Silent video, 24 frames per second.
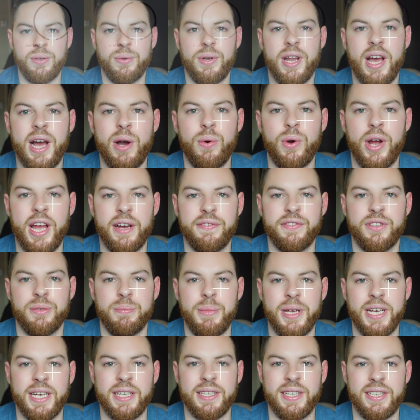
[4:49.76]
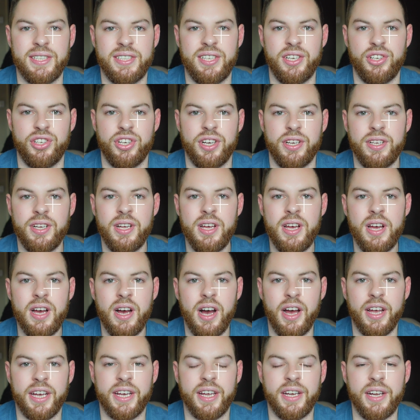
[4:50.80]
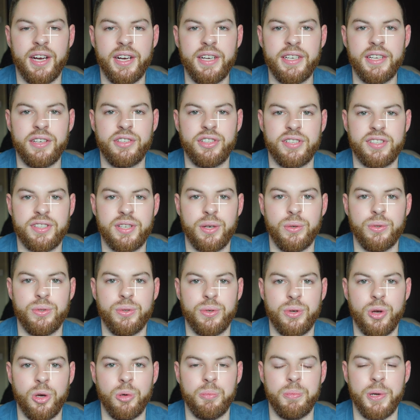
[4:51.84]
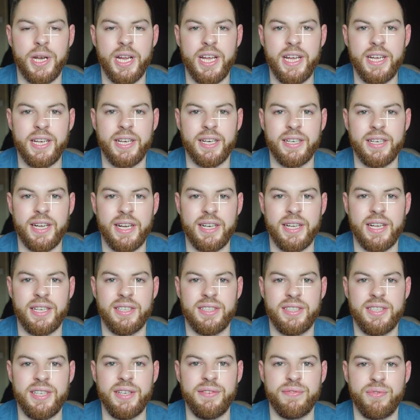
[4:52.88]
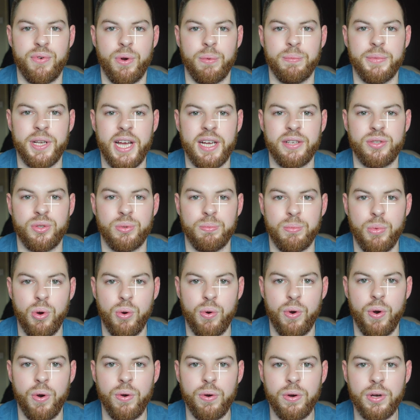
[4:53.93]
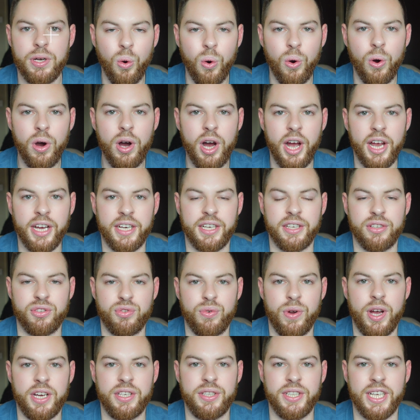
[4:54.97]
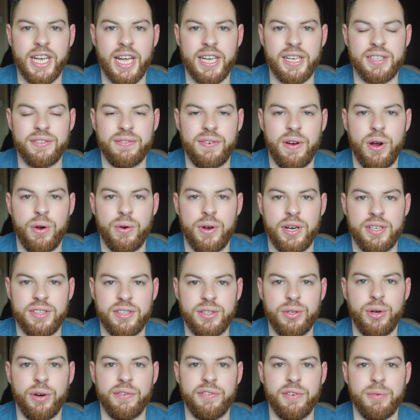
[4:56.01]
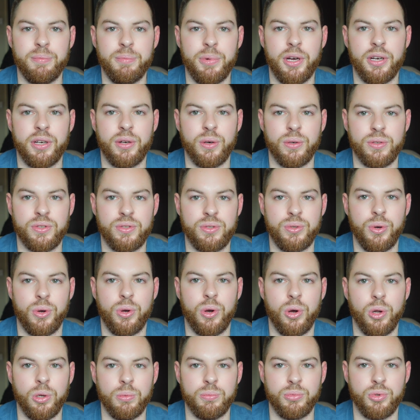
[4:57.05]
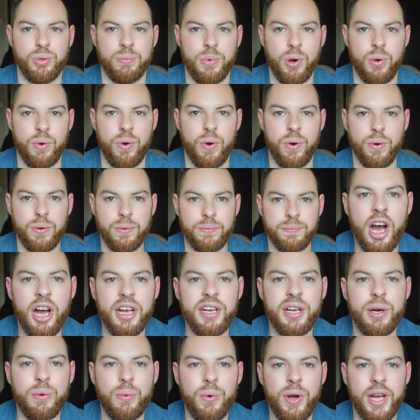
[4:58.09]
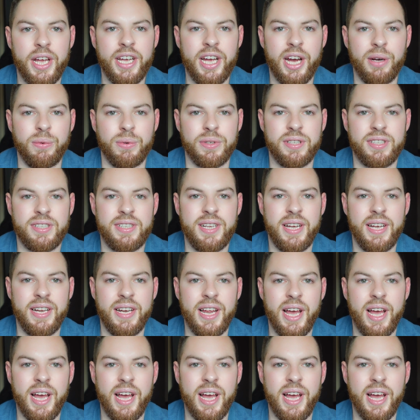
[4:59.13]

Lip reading: now I have to make a decision. I can either just go to Copenhagen and then see from there tomorrow, or I can try to get as far as Gothenburg or Stockholm tomorrow. Either way, I will stay in